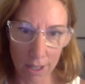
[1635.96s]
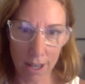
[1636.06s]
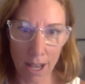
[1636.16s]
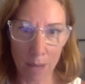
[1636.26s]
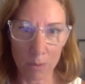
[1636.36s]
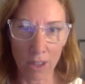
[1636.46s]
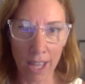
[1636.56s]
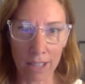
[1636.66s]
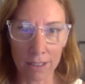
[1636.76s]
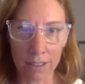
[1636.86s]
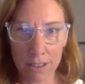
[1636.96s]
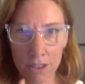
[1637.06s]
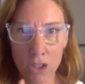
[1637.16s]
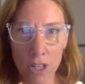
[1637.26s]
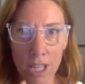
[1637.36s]
They're like
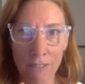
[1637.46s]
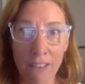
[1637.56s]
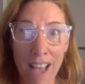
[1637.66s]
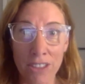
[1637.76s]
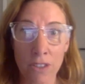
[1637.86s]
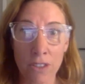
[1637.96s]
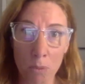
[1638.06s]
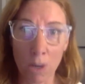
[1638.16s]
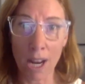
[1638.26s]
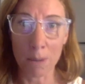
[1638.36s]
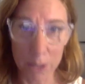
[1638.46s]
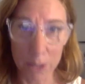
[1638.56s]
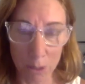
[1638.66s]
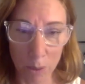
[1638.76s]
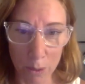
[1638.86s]
shrinking faster than we're able to
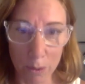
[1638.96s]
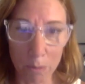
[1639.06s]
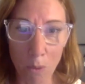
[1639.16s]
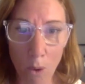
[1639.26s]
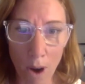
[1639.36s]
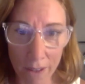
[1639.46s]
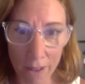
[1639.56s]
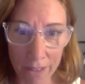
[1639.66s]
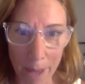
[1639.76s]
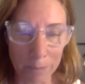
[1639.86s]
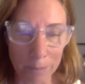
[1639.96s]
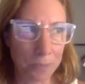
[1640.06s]
produce more of them.